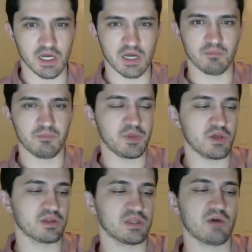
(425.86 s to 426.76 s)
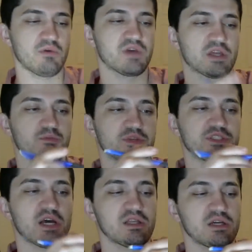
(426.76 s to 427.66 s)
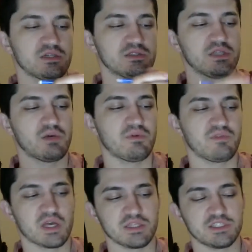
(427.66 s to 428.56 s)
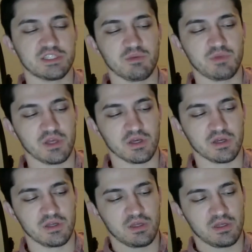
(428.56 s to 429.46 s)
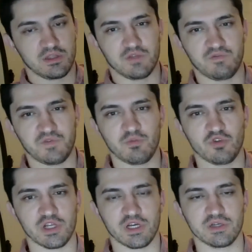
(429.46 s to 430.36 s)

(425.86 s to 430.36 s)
Beyond that, we've got the patella, then we've got the tibia, the fibula,